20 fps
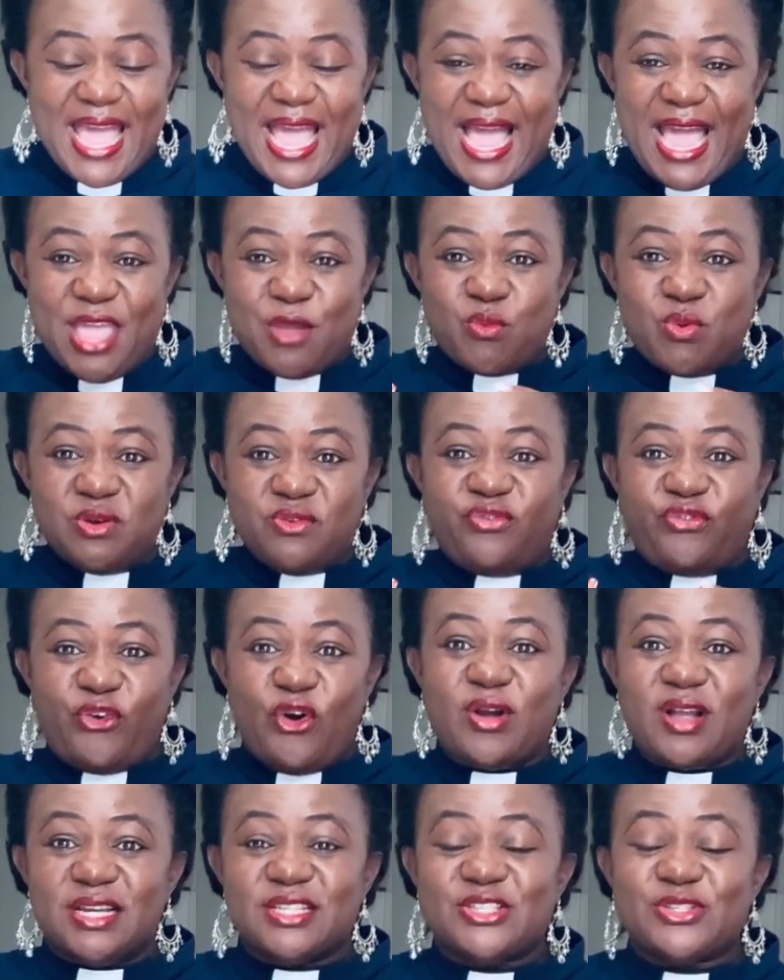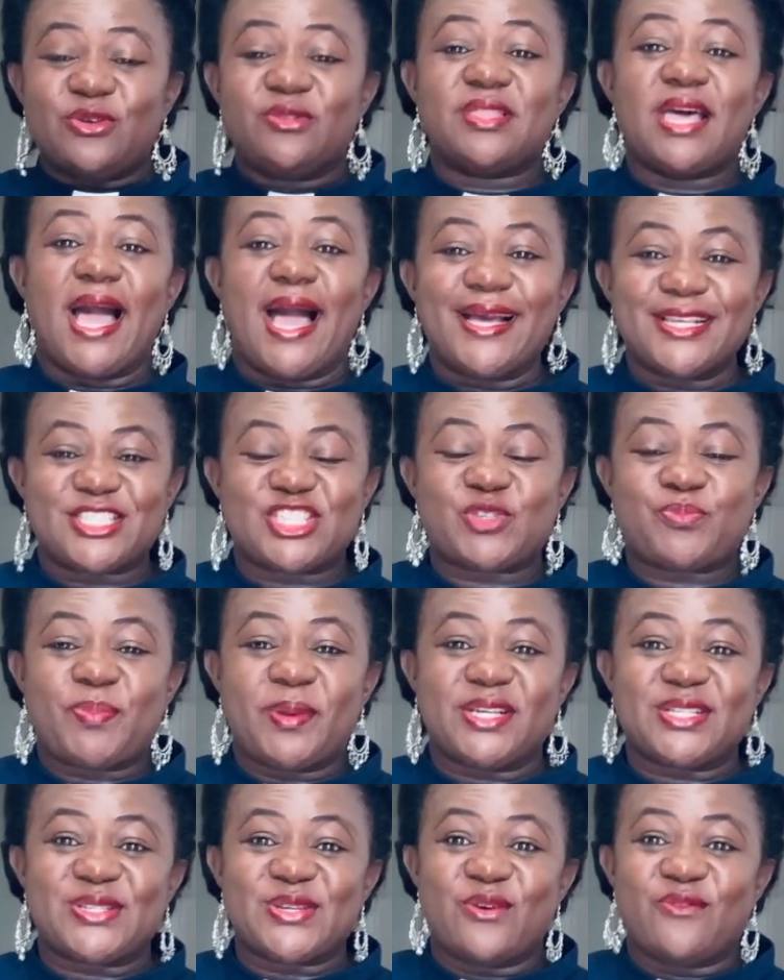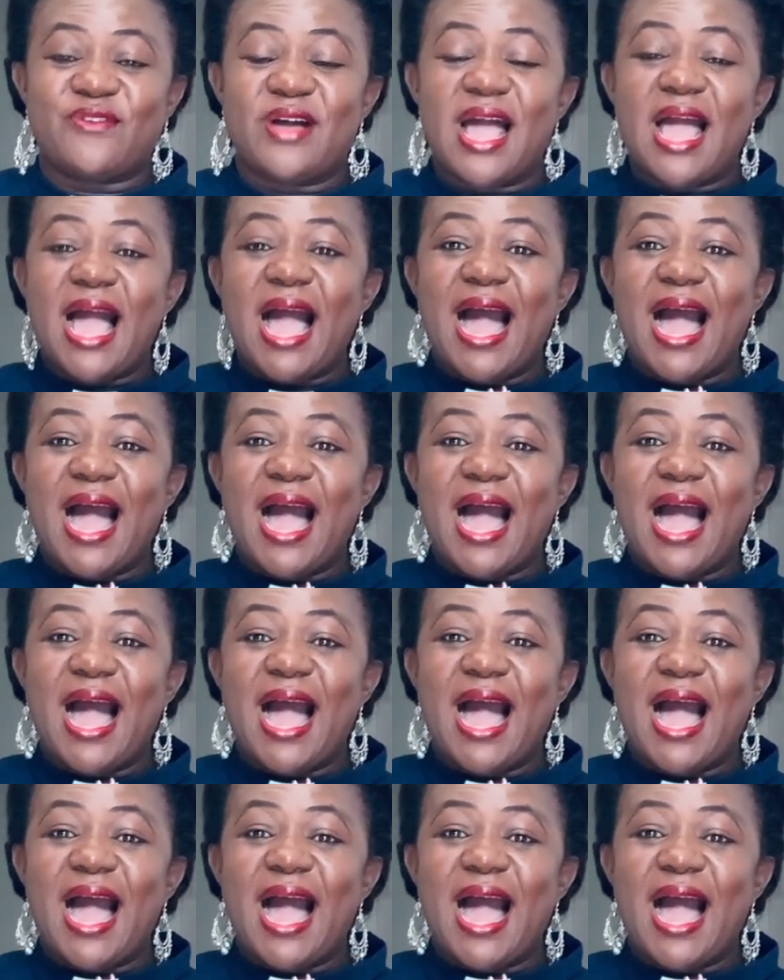I will focus on the aspect of